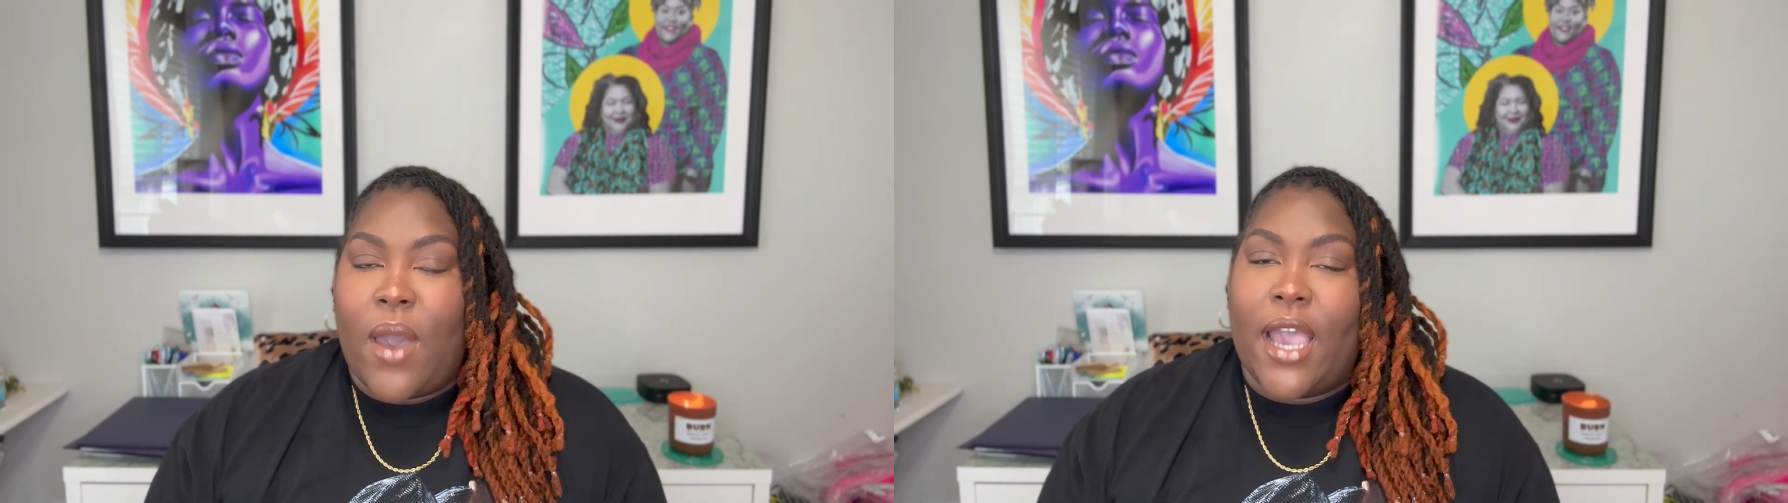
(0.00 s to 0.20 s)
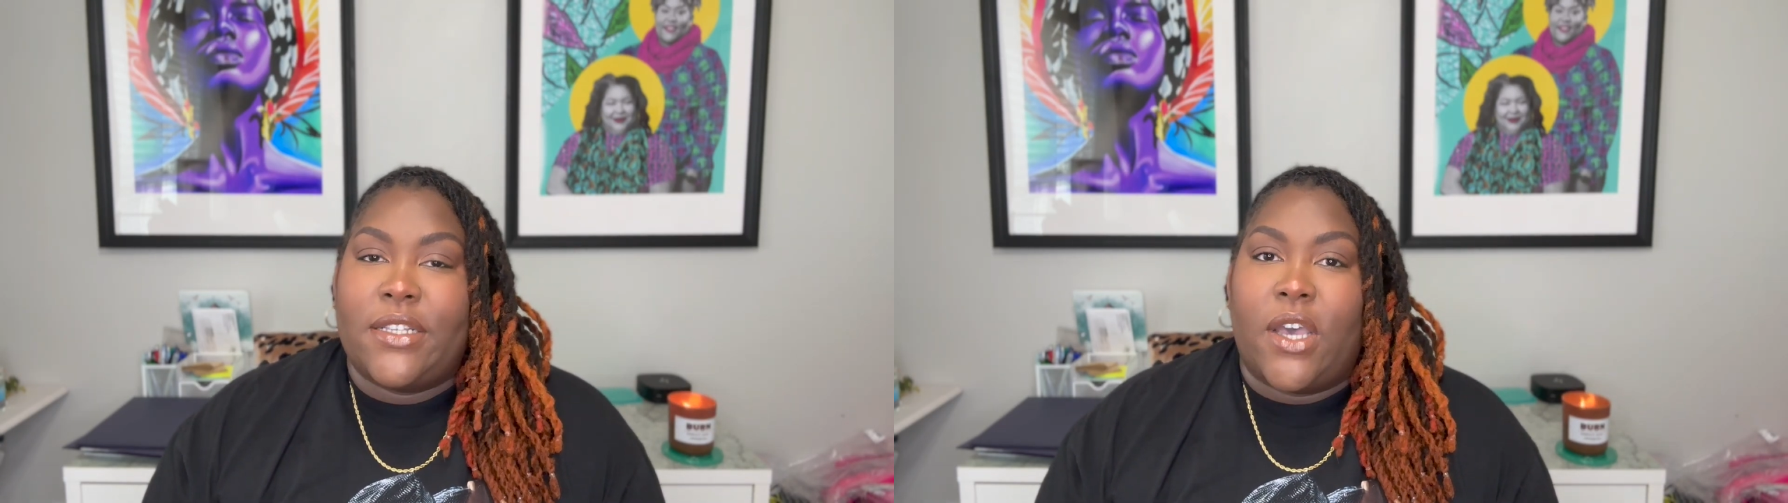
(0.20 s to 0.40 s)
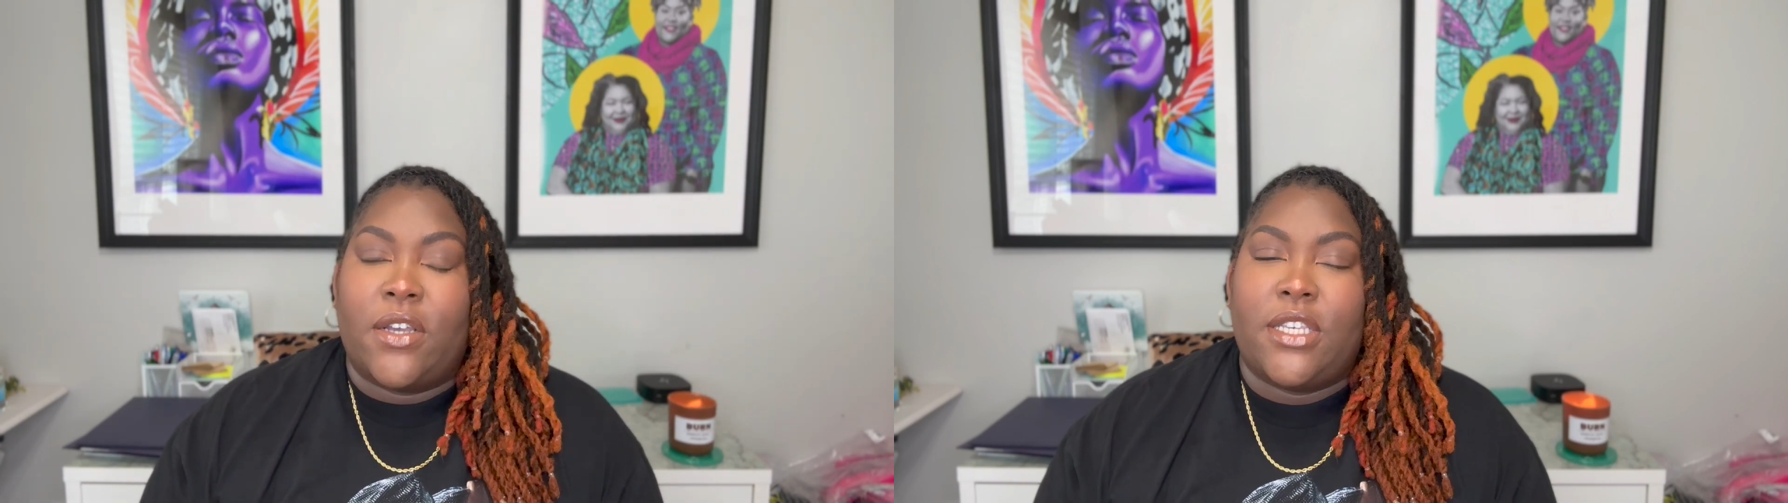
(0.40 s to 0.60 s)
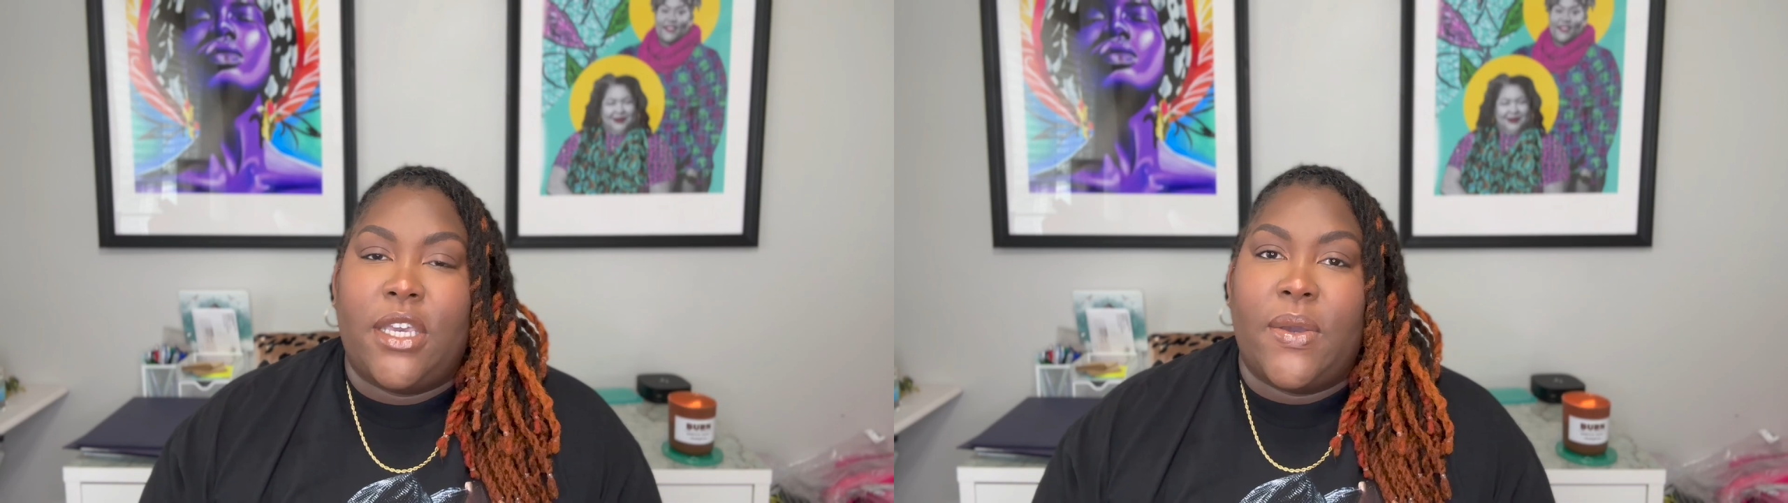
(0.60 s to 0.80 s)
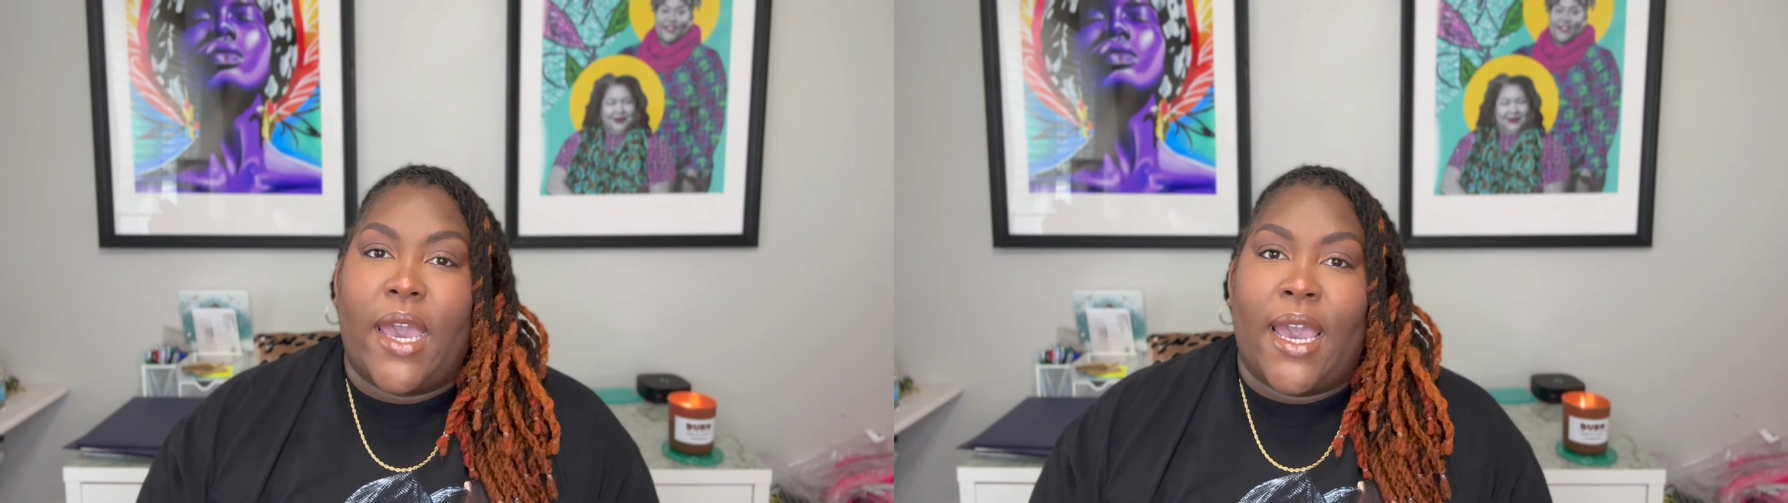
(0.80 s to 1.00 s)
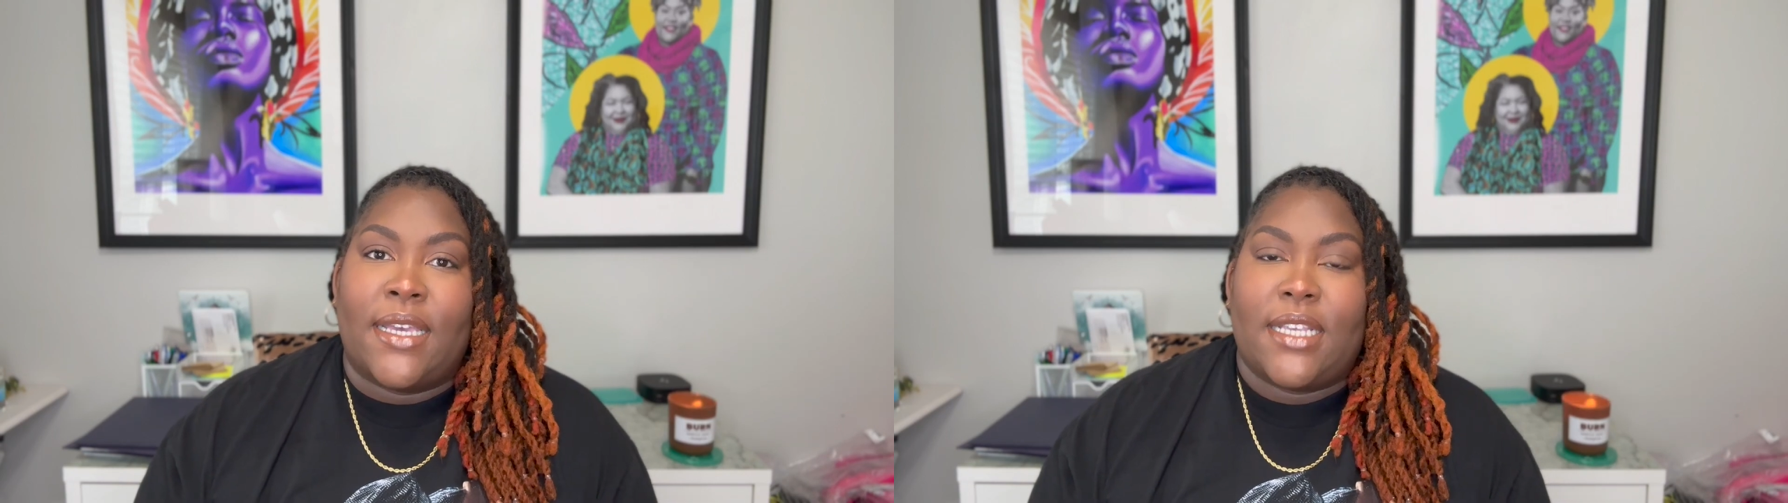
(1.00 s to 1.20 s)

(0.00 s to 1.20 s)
I talked to you guys